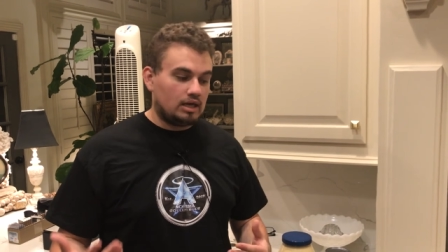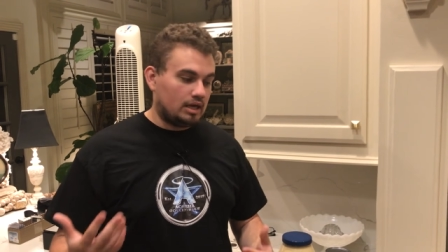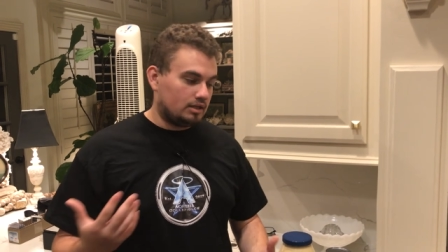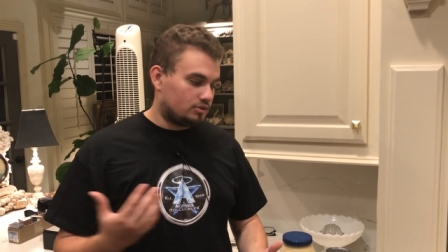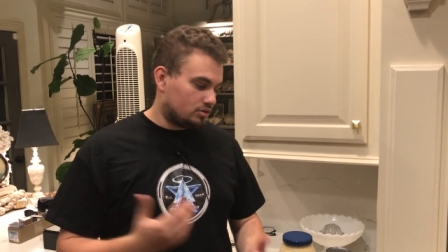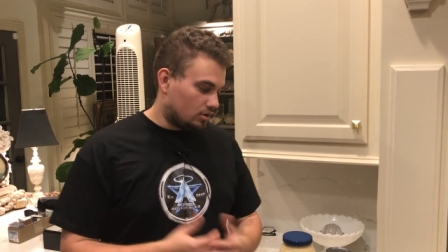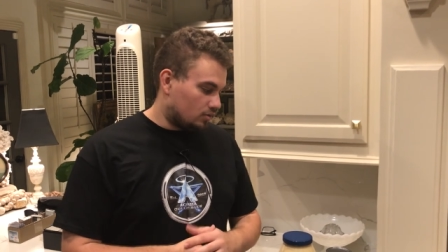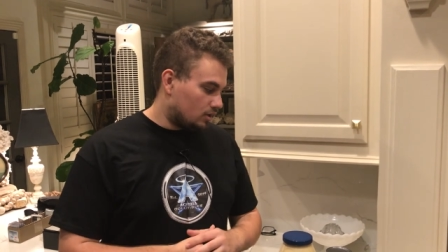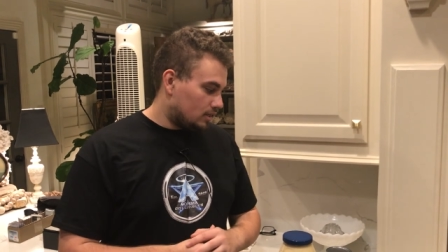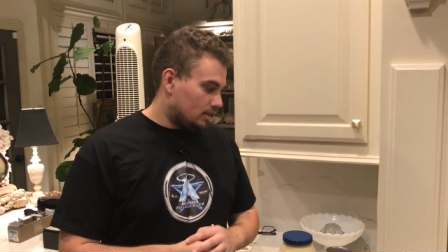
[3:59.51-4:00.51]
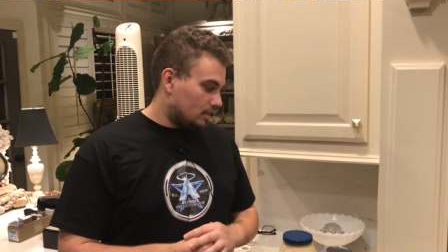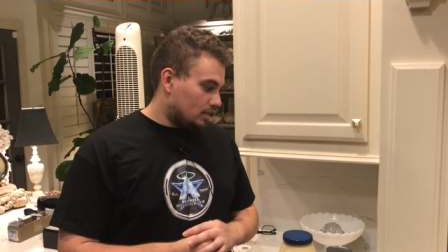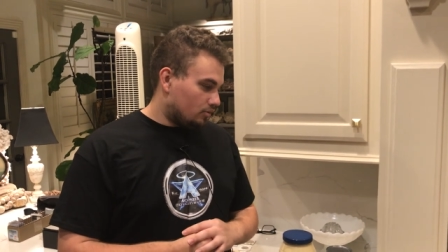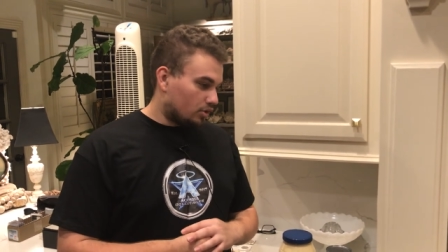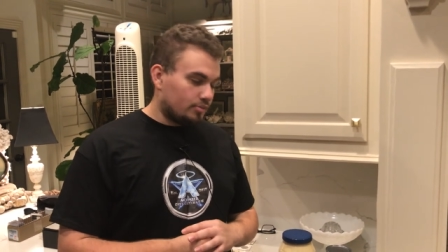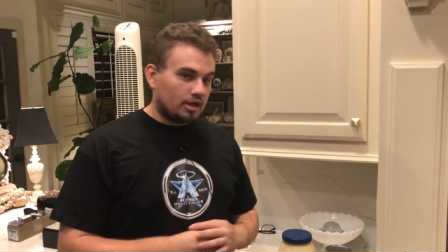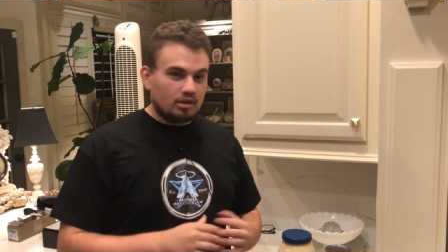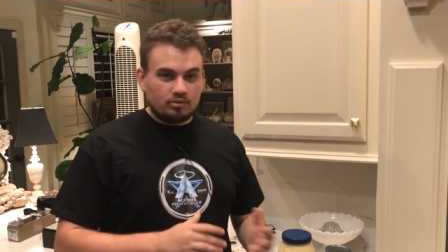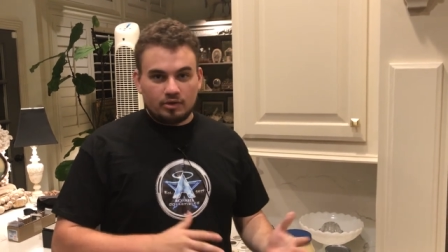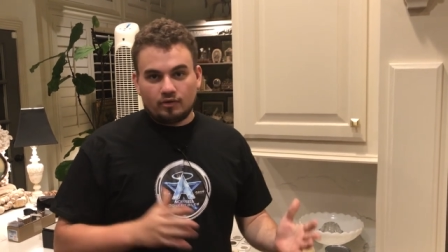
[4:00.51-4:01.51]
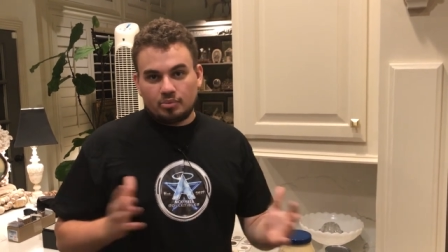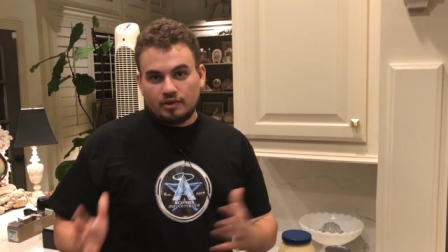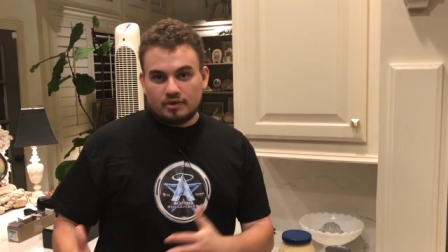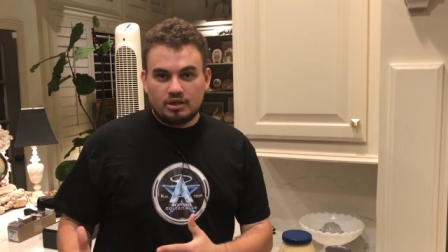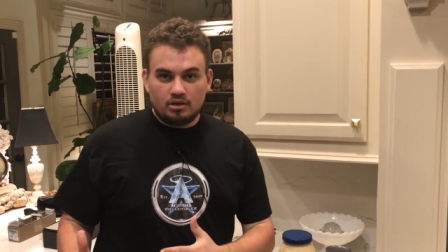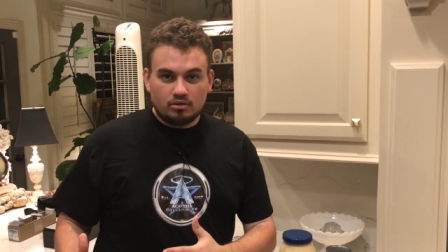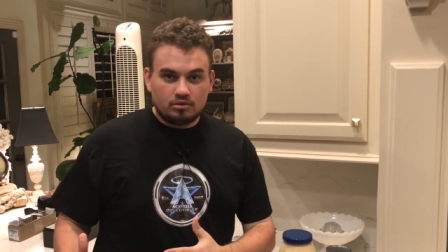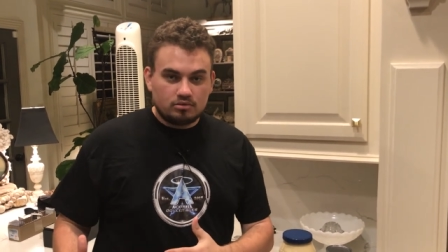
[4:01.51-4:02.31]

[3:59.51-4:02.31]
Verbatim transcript: And so we're gonna make a little bit of a pivot here.